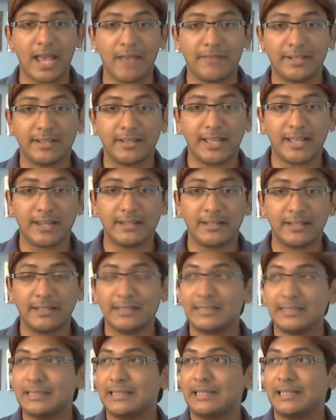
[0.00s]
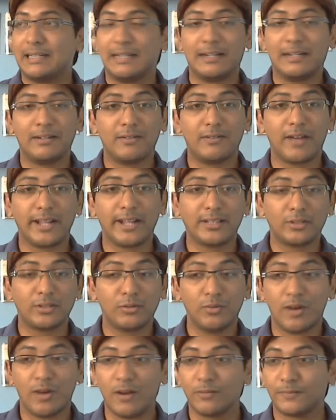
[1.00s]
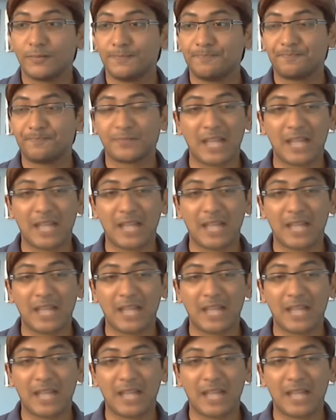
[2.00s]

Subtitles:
having that right throughout.